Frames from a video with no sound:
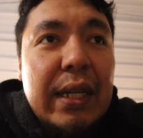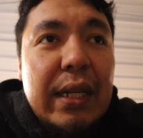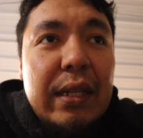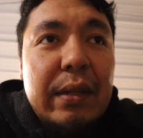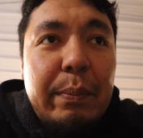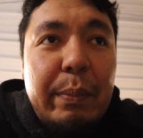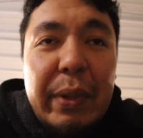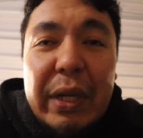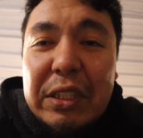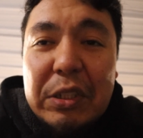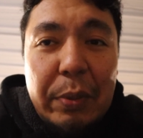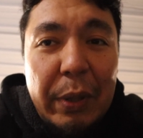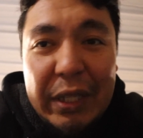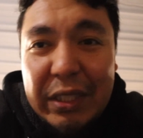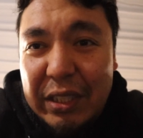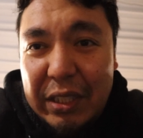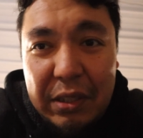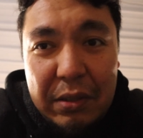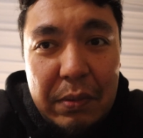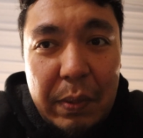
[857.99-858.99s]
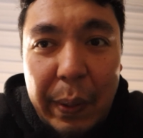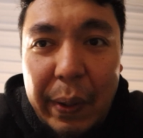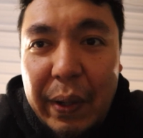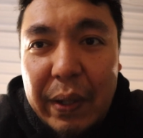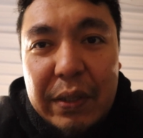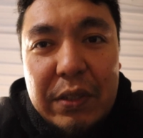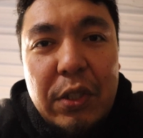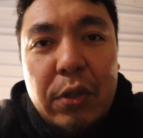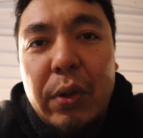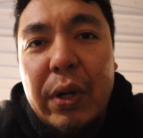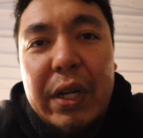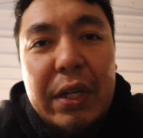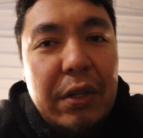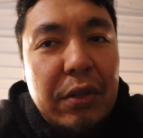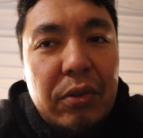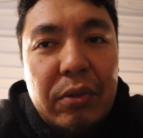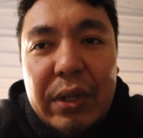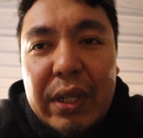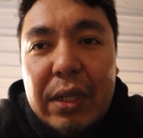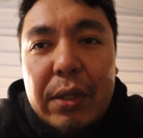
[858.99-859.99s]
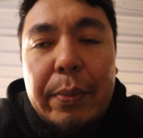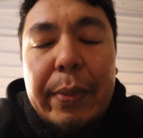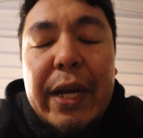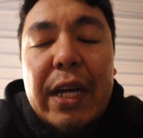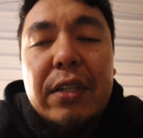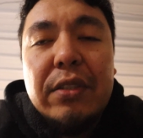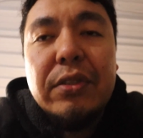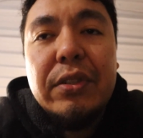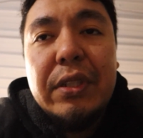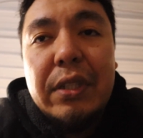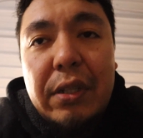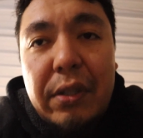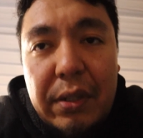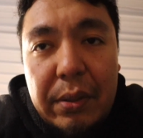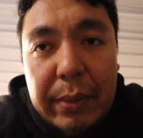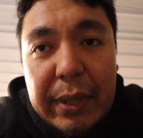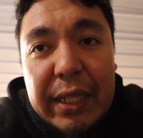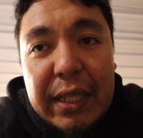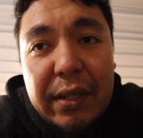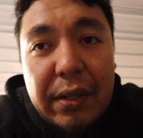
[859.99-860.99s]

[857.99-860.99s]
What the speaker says: bench pressing 200, 300 pounds, you know what I mean?